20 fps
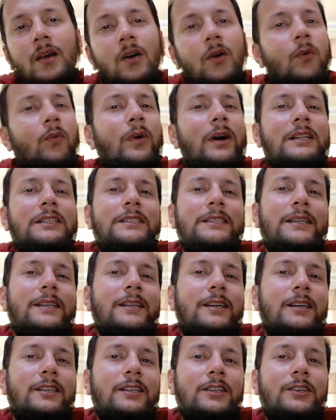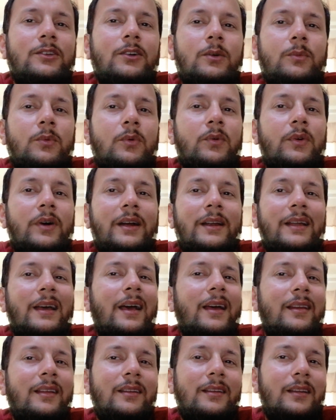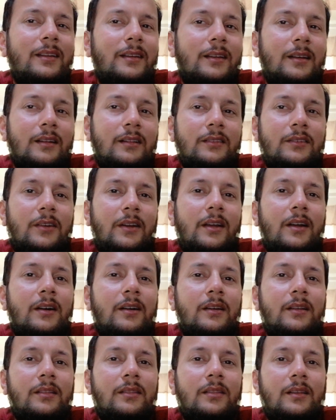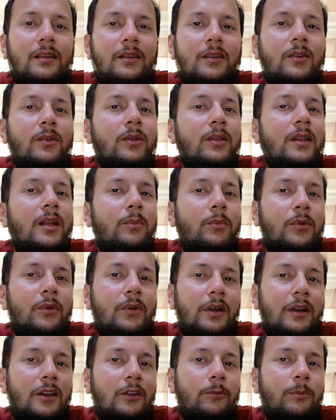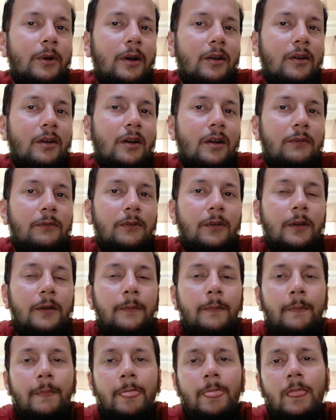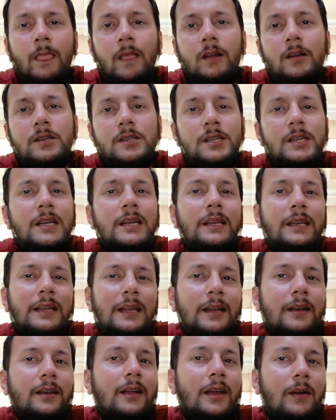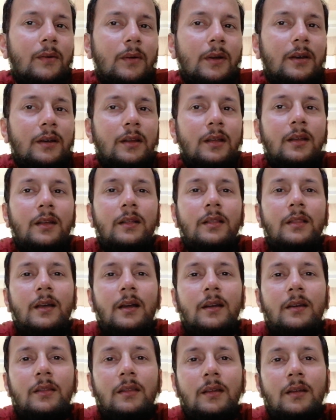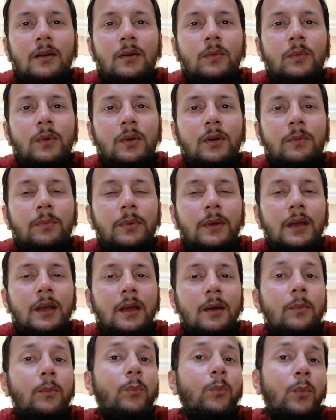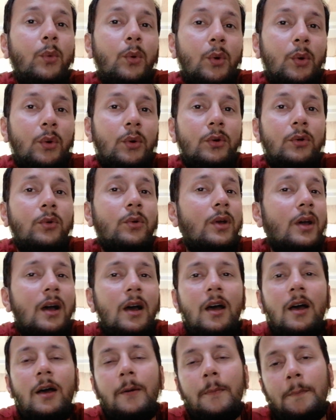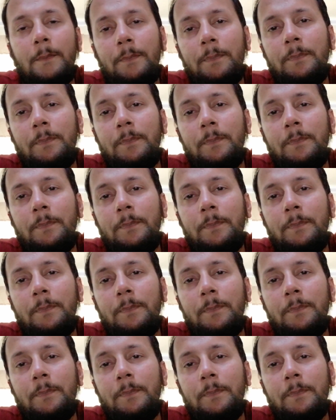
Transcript: While Jada did not provide any details regarding their collaborative biography, she did guarantee that there would be more to come.